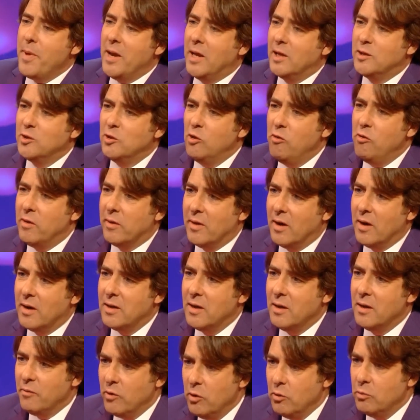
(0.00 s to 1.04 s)
story, the
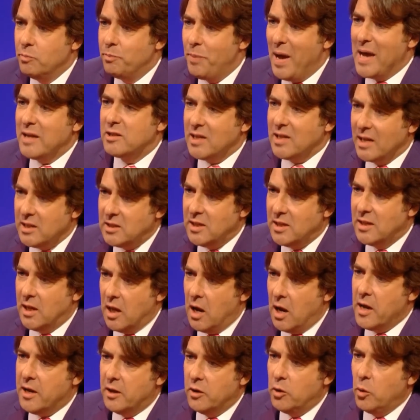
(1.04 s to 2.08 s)
idea of you backstage thinking,
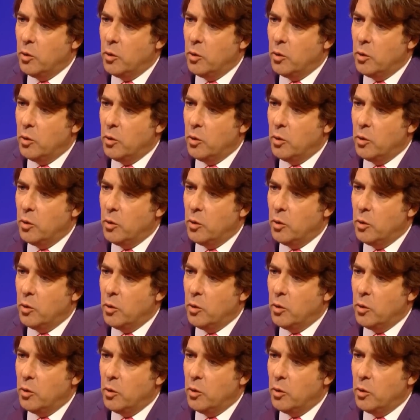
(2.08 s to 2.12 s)
I could do it,